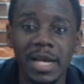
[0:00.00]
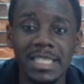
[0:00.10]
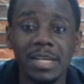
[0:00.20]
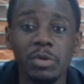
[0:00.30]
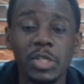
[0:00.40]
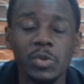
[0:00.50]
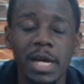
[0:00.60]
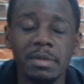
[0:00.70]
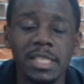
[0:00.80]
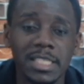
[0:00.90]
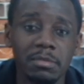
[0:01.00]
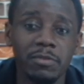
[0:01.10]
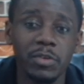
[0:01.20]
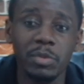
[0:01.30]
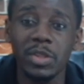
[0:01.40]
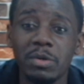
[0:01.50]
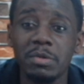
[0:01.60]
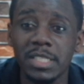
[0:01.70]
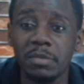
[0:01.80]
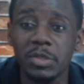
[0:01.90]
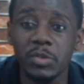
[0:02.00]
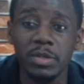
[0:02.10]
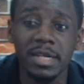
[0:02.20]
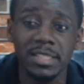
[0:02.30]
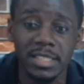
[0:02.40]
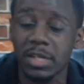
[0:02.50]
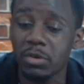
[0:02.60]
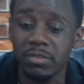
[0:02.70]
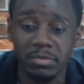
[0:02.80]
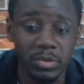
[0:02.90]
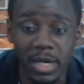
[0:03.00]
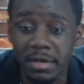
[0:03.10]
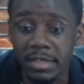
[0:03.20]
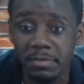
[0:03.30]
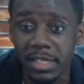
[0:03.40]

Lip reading: Arsenal are going to come in this game of football result between Man City and Wolverhampton Wanderers,